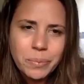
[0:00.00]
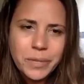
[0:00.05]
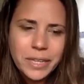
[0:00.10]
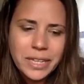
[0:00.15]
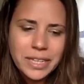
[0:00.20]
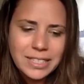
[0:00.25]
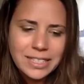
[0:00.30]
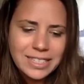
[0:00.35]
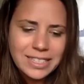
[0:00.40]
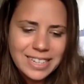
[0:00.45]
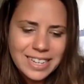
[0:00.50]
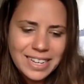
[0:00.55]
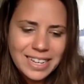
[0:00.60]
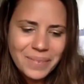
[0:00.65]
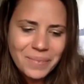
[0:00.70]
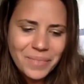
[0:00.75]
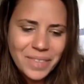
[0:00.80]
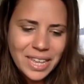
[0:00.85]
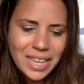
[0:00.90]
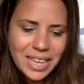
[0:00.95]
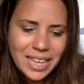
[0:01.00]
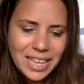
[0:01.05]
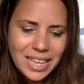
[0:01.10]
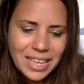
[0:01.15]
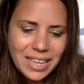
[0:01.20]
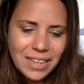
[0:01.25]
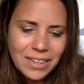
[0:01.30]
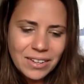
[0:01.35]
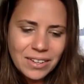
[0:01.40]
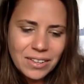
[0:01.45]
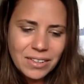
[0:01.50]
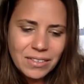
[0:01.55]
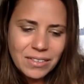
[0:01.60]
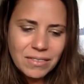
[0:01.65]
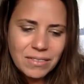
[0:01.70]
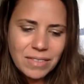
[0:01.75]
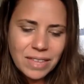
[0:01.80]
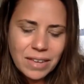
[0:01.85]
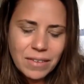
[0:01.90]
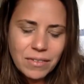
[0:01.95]
and um, you know
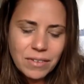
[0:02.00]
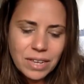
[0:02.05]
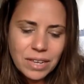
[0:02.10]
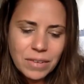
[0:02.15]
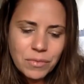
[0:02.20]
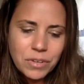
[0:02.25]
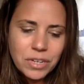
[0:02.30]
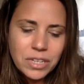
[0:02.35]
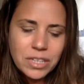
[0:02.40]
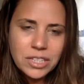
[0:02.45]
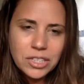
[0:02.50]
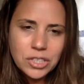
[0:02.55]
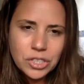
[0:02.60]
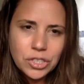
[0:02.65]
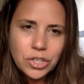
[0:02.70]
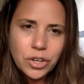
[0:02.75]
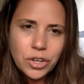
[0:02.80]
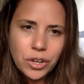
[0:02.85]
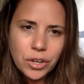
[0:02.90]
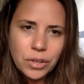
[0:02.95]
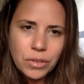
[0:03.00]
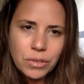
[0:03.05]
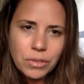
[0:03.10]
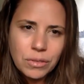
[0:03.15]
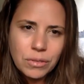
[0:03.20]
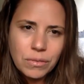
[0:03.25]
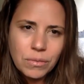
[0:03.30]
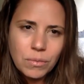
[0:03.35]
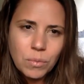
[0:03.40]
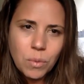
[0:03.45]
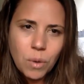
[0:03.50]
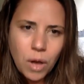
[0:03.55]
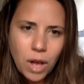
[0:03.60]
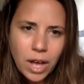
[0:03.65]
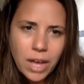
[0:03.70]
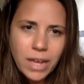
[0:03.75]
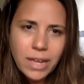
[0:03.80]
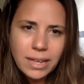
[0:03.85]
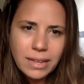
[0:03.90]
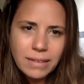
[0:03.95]
that it really showed
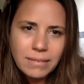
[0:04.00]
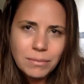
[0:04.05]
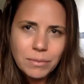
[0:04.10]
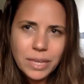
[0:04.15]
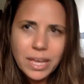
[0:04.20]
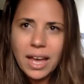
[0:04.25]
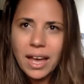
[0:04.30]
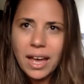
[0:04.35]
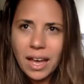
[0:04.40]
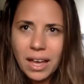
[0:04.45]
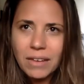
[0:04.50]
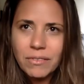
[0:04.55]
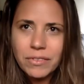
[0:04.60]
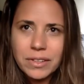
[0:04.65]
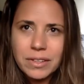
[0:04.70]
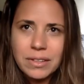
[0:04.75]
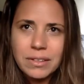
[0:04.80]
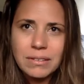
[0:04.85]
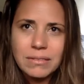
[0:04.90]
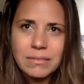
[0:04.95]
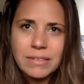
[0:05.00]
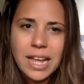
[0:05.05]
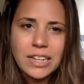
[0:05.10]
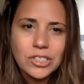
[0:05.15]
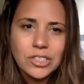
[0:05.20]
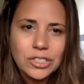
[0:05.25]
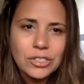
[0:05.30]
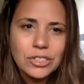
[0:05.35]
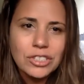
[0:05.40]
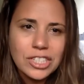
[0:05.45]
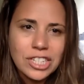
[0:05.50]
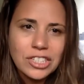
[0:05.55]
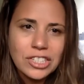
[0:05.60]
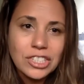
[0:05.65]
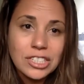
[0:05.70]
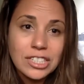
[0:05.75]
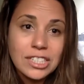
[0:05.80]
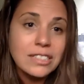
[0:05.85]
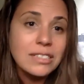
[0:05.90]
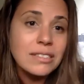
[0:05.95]
why we have a national
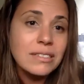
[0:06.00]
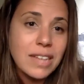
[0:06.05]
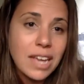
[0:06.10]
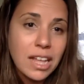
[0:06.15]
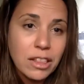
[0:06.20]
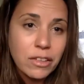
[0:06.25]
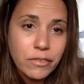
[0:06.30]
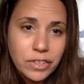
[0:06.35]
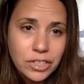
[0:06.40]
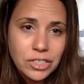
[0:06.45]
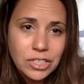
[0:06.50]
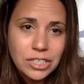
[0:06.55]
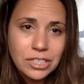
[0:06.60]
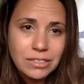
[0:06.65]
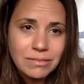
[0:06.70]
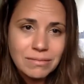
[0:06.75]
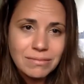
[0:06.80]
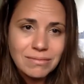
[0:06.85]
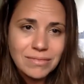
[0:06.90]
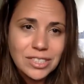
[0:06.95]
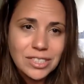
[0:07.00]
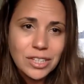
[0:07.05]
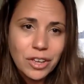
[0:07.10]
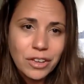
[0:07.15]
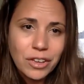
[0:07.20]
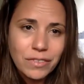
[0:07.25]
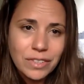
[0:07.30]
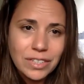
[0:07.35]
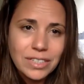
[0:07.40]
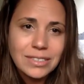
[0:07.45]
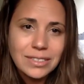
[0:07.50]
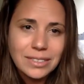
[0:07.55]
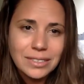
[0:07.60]
Indigenous television yeah. service. Yeah,